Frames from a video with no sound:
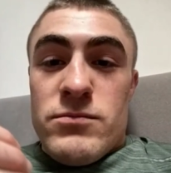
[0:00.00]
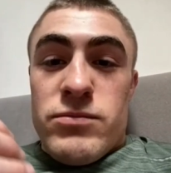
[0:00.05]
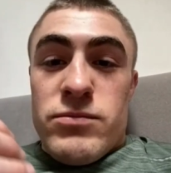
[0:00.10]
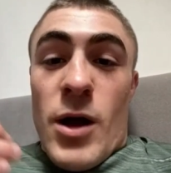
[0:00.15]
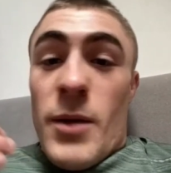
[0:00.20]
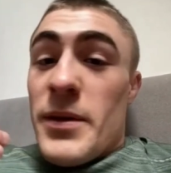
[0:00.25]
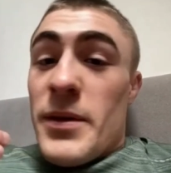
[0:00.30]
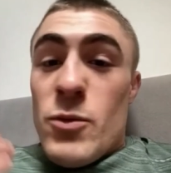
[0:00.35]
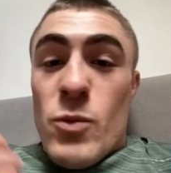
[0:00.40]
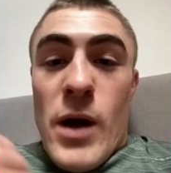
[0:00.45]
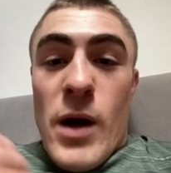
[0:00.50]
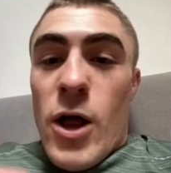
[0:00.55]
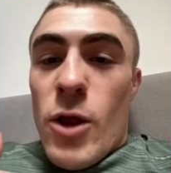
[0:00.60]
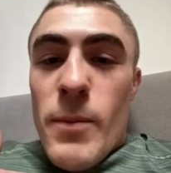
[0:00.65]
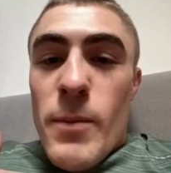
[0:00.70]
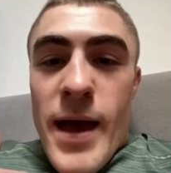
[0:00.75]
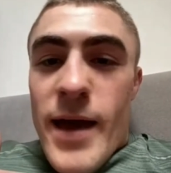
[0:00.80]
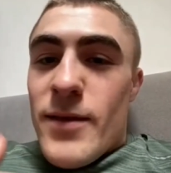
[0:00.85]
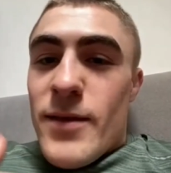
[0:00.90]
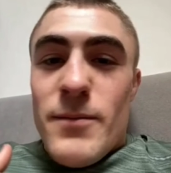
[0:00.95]
probably well
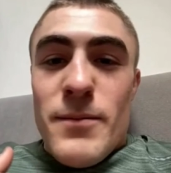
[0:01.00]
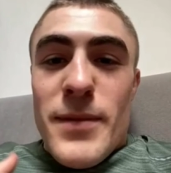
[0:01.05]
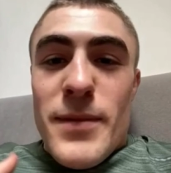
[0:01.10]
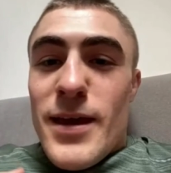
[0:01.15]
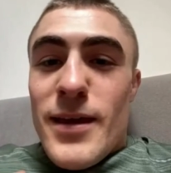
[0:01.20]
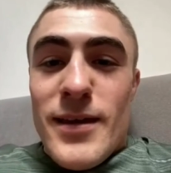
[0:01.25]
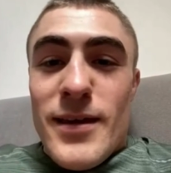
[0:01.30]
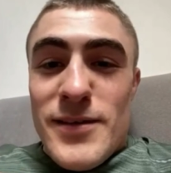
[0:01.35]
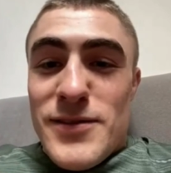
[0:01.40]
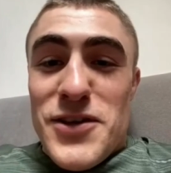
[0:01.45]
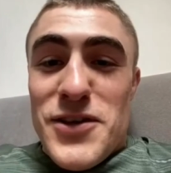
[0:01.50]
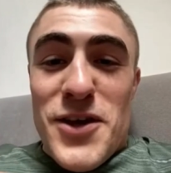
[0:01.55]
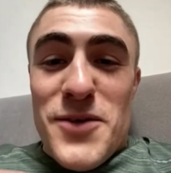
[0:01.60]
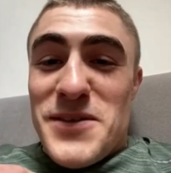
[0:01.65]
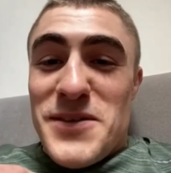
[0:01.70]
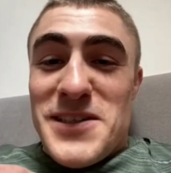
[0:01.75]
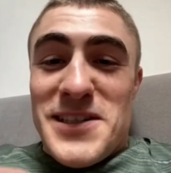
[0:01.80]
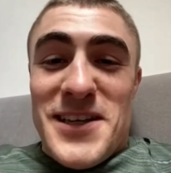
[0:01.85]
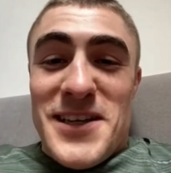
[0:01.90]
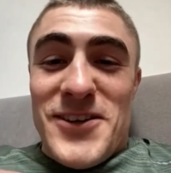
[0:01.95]
better than me in terms
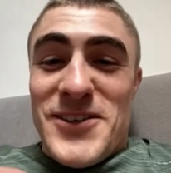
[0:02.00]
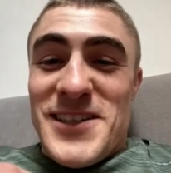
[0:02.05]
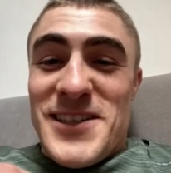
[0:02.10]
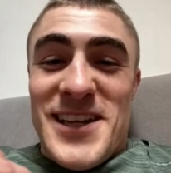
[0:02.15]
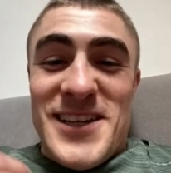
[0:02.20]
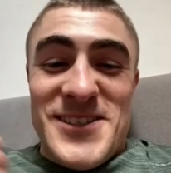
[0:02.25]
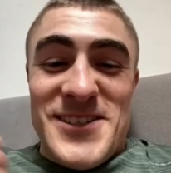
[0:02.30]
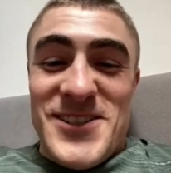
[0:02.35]
of skill sets.